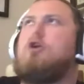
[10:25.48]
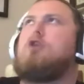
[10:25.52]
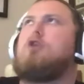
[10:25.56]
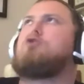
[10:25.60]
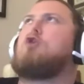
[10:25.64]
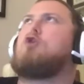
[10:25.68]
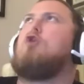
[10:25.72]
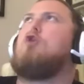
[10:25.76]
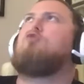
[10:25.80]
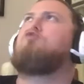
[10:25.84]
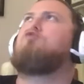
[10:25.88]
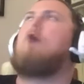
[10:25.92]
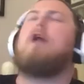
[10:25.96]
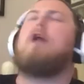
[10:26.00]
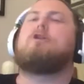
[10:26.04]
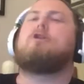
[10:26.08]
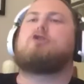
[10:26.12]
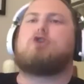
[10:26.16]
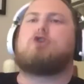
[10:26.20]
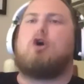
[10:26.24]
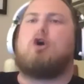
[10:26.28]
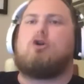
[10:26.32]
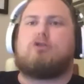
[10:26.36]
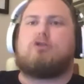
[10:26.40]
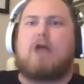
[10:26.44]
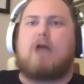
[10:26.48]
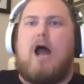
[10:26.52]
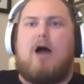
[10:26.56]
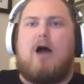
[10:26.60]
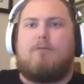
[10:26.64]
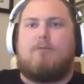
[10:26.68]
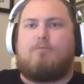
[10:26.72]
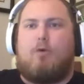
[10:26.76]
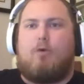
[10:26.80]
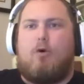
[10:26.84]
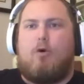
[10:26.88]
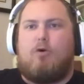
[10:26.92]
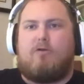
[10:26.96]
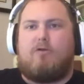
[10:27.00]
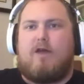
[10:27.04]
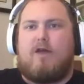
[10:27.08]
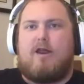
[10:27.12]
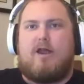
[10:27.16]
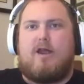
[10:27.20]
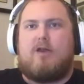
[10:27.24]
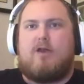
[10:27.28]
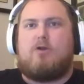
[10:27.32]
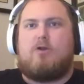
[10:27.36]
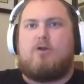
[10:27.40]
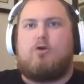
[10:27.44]
torrential downpour that
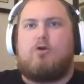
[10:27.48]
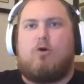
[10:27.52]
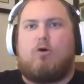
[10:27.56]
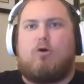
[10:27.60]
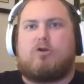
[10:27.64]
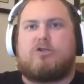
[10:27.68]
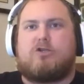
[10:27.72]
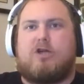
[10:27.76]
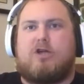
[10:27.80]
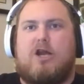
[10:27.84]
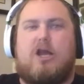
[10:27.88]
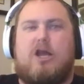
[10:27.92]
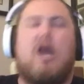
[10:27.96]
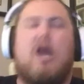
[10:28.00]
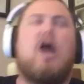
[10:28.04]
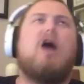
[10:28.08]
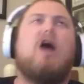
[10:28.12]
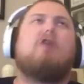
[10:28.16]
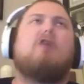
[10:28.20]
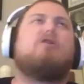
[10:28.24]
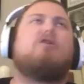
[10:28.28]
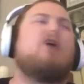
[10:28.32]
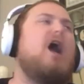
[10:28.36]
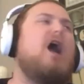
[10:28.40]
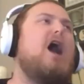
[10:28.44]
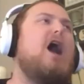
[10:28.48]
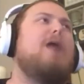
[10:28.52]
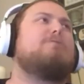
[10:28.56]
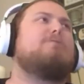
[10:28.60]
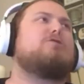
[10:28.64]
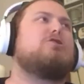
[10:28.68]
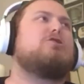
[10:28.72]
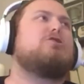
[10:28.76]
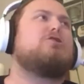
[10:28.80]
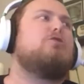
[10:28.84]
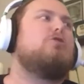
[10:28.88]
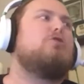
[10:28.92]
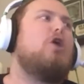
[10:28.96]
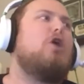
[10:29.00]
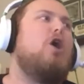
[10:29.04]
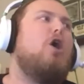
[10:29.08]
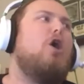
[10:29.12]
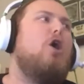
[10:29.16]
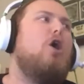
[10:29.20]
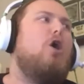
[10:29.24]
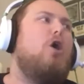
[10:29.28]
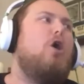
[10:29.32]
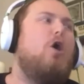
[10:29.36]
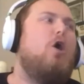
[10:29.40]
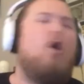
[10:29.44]
hit New York City, the absolute
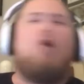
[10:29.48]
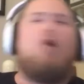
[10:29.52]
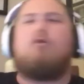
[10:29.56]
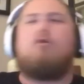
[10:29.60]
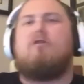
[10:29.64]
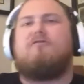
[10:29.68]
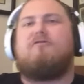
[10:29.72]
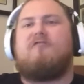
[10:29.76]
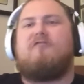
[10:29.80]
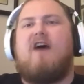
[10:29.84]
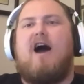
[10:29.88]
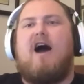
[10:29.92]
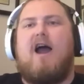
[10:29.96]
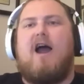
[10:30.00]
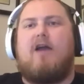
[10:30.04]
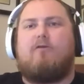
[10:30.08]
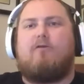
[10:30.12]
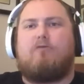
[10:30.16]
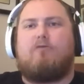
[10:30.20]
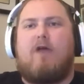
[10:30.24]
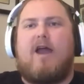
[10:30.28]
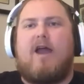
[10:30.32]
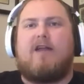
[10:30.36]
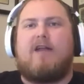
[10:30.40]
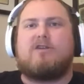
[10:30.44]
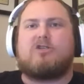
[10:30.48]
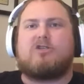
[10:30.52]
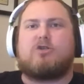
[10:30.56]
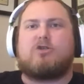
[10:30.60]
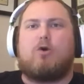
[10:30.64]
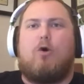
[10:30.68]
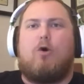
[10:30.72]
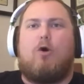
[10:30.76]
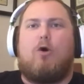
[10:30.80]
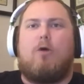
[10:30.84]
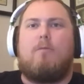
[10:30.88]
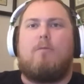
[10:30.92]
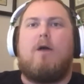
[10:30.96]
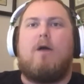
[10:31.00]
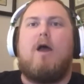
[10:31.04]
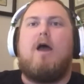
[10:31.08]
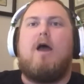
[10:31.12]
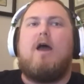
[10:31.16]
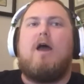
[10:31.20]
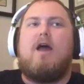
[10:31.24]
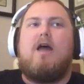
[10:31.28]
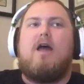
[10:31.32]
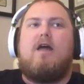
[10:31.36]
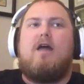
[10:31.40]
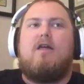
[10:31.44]
horrifying rainstorm
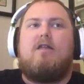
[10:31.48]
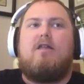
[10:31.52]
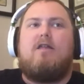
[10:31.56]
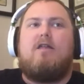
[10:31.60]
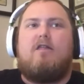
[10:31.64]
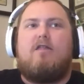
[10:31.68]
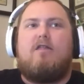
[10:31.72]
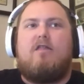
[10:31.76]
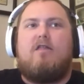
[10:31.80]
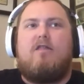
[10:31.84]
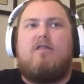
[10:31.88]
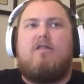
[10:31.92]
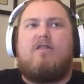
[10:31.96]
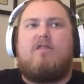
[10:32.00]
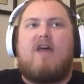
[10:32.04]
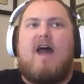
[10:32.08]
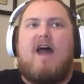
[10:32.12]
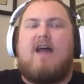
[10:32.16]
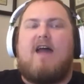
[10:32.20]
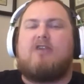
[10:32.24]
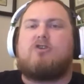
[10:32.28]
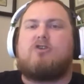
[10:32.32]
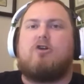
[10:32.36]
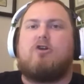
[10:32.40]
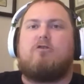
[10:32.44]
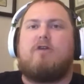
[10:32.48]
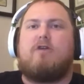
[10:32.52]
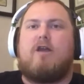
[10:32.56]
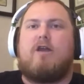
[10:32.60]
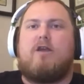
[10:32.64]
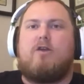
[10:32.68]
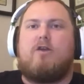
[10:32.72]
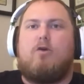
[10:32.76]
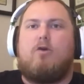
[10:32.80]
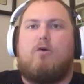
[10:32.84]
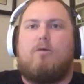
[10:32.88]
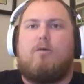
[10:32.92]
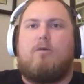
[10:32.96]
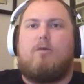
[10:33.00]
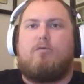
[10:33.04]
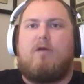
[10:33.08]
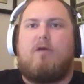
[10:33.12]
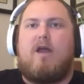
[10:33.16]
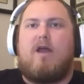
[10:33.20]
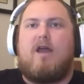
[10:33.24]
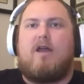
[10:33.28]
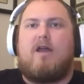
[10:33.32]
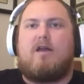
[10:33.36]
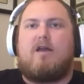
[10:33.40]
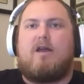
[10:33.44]
that during your
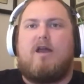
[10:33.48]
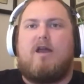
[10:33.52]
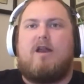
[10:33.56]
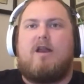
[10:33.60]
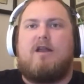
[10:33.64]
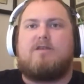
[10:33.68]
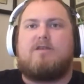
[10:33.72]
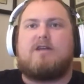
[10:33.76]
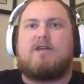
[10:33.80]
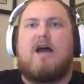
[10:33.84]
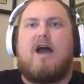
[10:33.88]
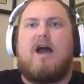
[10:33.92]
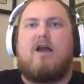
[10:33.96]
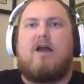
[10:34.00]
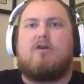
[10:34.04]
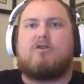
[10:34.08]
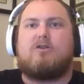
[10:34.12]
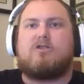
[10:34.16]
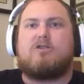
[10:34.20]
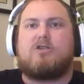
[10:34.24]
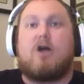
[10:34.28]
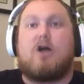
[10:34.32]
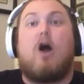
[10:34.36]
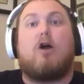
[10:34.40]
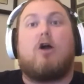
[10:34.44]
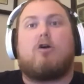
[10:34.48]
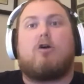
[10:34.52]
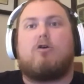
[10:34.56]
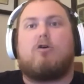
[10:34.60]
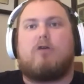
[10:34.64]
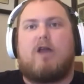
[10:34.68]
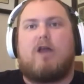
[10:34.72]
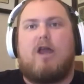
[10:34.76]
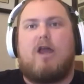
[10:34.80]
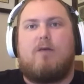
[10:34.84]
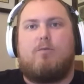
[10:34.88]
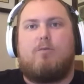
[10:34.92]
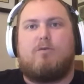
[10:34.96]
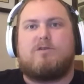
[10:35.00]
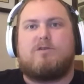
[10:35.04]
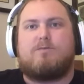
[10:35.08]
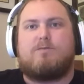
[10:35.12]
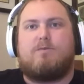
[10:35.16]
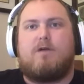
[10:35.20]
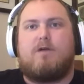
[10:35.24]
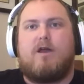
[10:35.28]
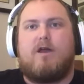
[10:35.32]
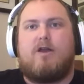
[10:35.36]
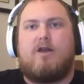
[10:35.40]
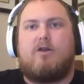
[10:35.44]
break, an entire soccer game was
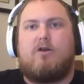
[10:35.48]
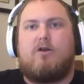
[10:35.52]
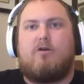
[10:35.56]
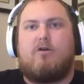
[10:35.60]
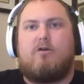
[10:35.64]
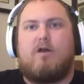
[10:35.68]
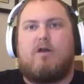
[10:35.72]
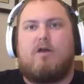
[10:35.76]
played during.